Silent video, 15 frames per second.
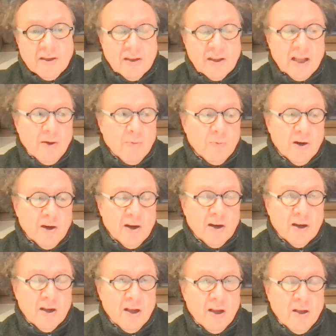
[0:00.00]
that
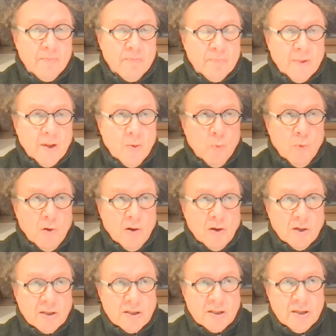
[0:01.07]
work
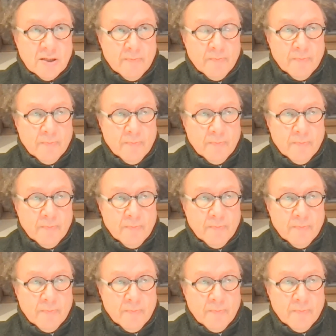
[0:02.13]
was